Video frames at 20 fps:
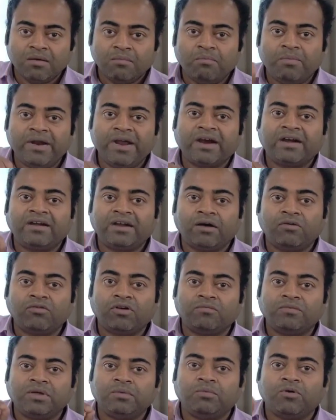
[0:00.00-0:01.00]
breakdown
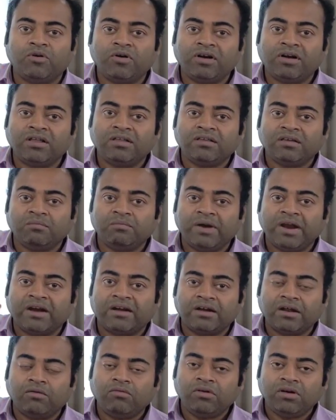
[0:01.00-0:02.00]
of the voltage,
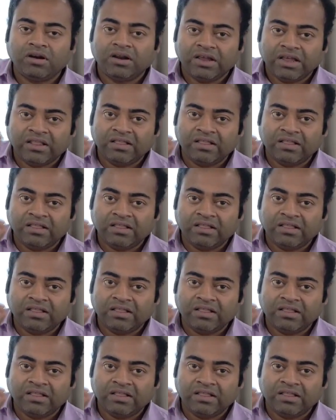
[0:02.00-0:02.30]
breakdown